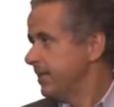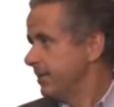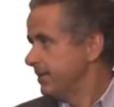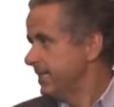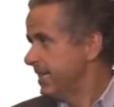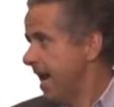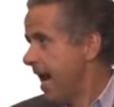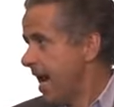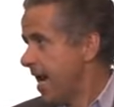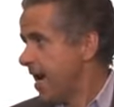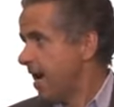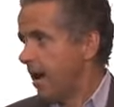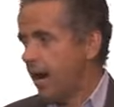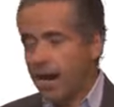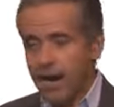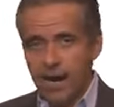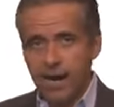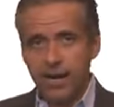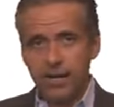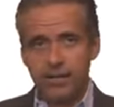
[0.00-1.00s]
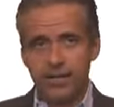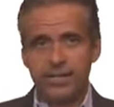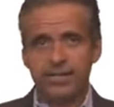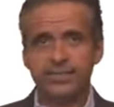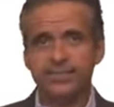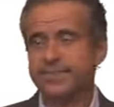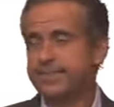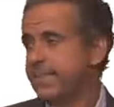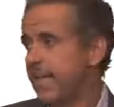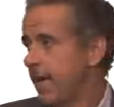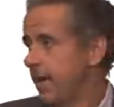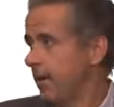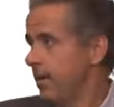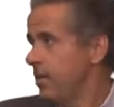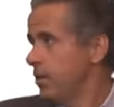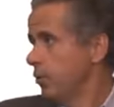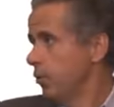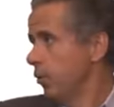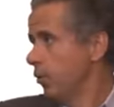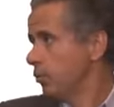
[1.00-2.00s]
The IRR is
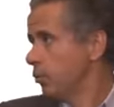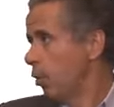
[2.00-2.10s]
telling you